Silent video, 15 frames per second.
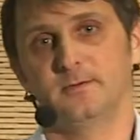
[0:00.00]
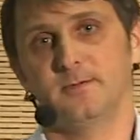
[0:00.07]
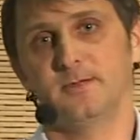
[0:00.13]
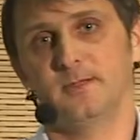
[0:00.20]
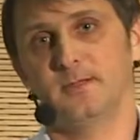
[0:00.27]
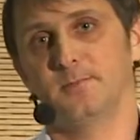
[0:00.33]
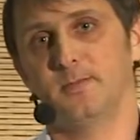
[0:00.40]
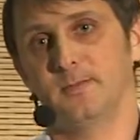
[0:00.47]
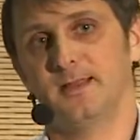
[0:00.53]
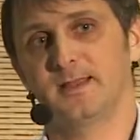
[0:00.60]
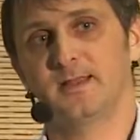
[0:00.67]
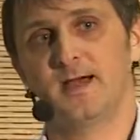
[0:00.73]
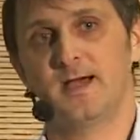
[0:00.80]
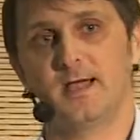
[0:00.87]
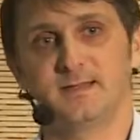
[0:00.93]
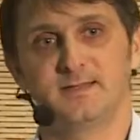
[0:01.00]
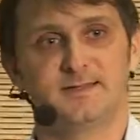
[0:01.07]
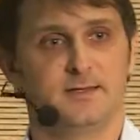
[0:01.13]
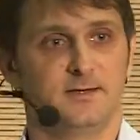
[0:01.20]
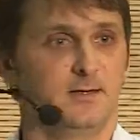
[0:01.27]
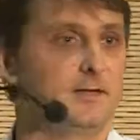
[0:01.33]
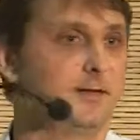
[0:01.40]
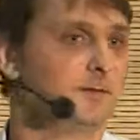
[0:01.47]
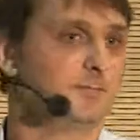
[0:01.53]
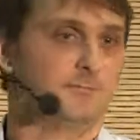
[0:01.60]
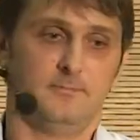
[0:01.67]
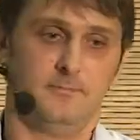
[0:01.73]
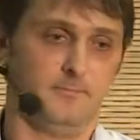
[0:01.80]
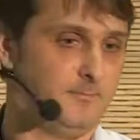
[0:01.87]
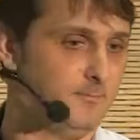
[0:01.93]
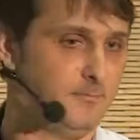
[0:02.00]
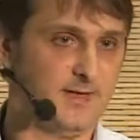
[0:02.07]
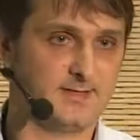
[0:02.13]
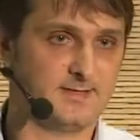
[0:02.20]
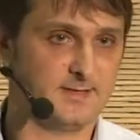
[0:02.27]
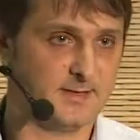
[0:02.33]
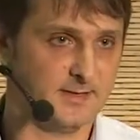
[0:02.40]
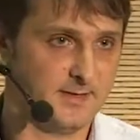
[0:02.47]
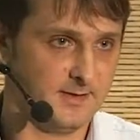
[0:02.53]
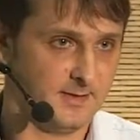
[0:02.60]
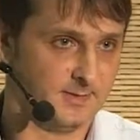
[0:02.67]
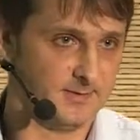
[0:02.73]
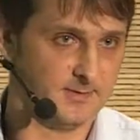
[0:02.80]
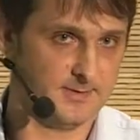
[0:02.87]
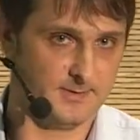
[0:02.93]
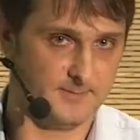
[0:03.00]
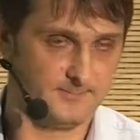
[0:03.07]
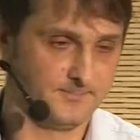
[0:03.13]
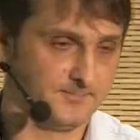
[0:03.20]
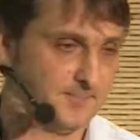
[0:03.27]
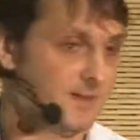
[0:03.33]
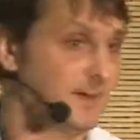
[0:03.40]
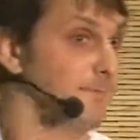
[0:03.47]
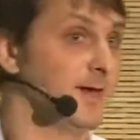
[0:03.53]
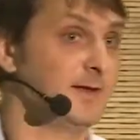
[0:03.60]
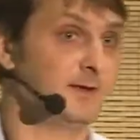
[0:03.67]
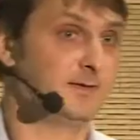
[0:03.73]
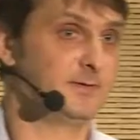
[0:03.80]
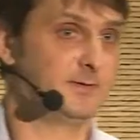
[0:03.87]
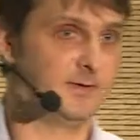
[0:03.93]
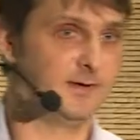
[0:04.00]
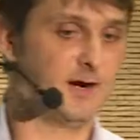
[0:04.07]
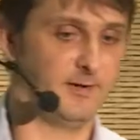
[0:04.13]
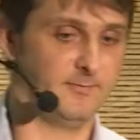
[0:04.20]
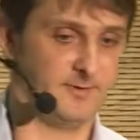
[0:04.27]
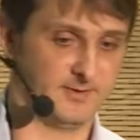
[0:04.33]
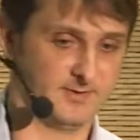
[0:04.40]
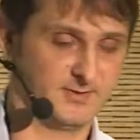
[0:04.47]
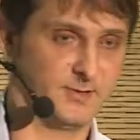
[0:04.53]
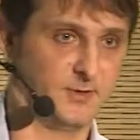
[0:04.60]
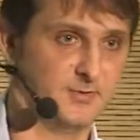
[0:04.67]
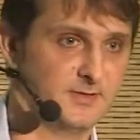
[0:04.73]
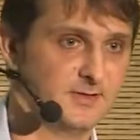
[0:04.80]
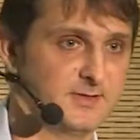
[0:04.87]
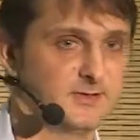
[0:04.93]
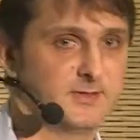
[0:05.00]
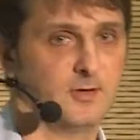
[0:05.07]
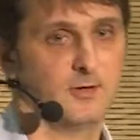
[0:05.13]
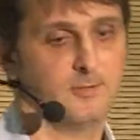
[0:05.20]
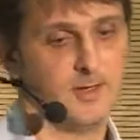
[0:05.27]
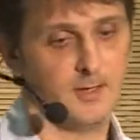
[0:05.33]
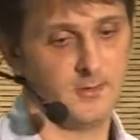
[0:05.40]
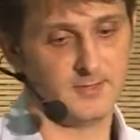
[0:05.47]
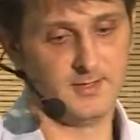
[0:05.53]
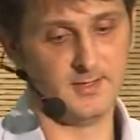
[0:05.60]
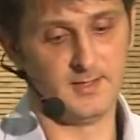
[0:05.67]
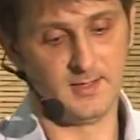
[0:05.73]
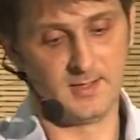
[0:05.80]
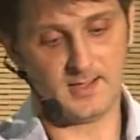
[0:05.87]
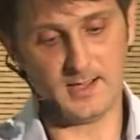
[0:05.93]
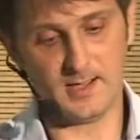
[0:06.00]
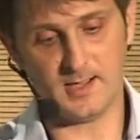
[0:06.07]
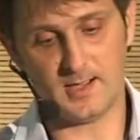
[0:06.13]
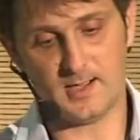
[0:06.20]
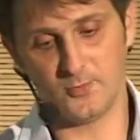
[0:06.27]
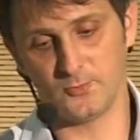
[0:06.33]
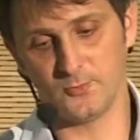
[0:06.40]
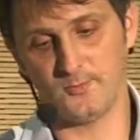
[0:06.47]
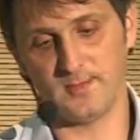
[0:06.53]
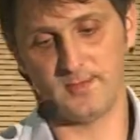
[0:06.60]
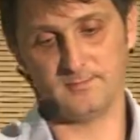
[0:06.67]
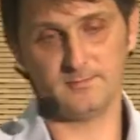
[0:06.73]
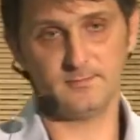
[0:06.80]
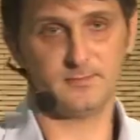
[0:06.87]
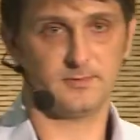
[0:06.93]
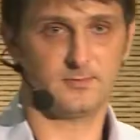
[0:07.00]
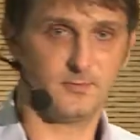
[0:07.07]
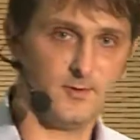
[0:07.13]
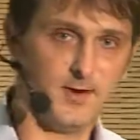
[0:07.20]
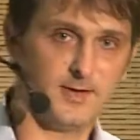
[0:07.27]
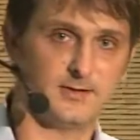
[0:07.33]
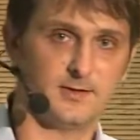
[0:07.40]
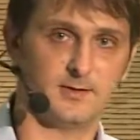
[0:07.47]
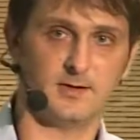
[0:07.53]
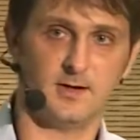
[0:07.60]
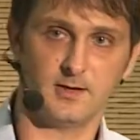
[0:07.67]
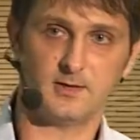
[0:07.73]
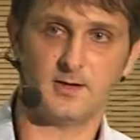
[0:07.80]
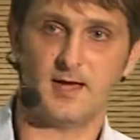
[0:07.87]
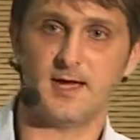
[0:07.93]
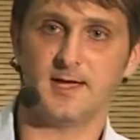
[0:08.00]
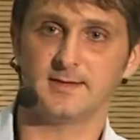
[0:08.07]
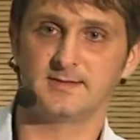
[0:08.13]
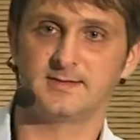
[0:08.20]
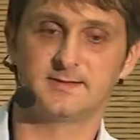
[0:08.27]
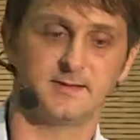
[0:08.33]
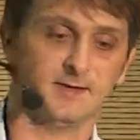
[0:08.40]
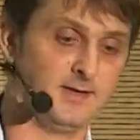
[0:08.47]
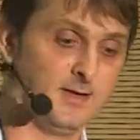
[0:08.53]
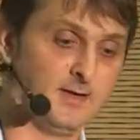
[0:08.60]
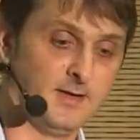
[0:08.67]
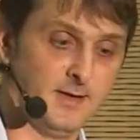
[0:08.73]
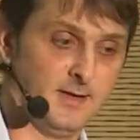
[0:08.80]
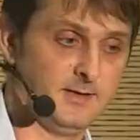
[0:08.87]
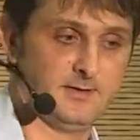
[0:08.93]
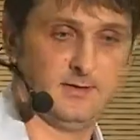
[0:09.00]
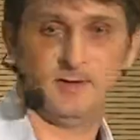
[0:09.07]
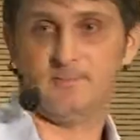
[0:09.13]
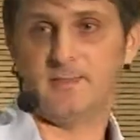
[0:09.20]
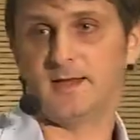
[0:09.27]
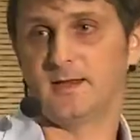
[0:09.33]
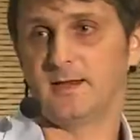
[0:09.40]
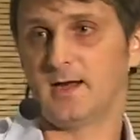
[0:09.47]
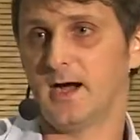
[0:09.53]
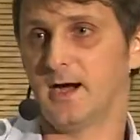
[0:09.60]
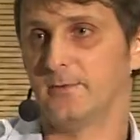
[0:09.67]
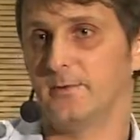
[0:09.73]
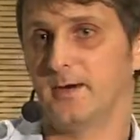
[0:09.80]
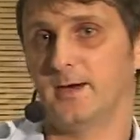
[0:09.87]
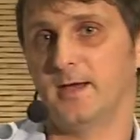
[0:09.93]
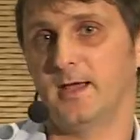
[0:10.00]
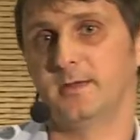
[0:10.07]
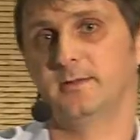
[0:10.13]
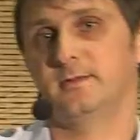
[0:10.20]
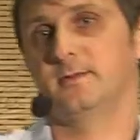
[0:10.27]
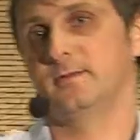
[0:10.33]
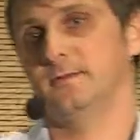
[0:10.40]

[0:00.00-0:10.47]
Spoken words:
implement clients in basically embedded hardware. So it's all about how do we create our clients in the embedded hardware, and